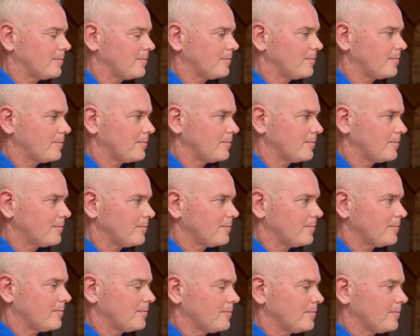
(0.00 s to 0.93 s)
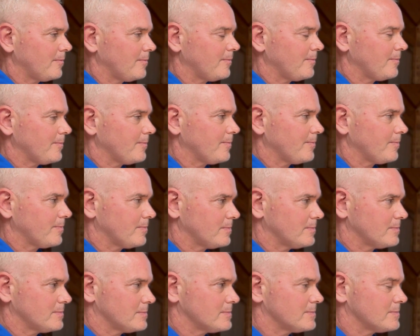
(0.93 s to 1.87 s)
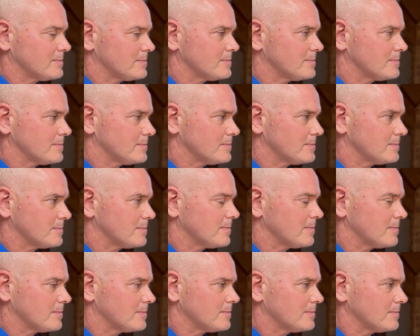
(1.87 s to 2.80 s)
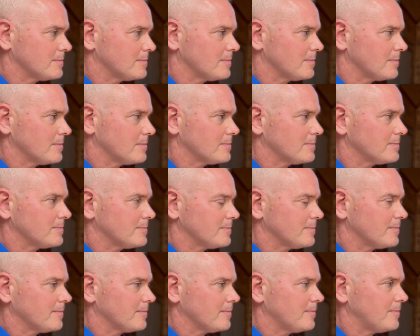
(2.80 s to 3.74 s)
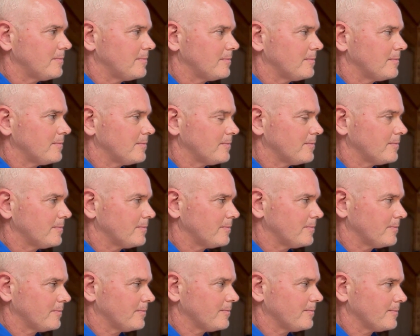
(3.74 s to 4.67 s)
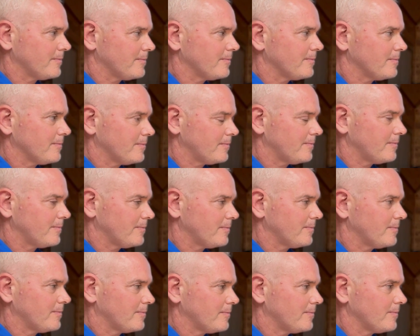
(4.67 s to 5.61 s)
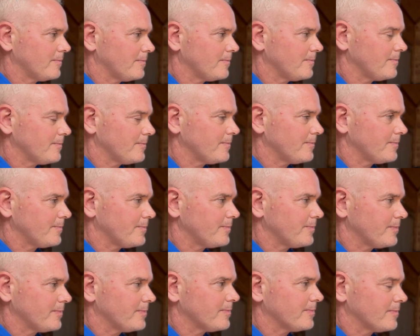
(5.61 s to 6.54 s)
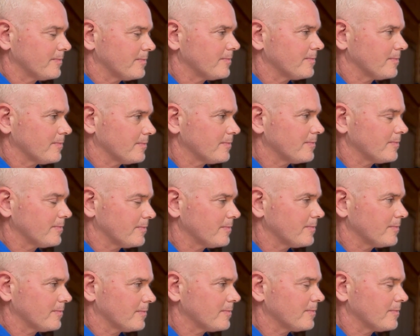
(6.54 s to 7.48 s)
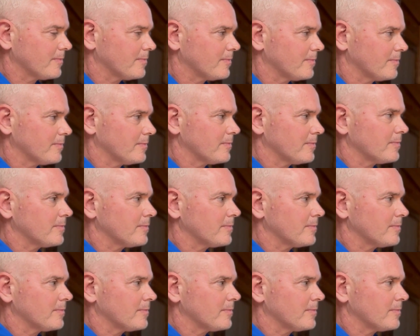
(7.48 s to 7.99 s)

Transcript: [no speech]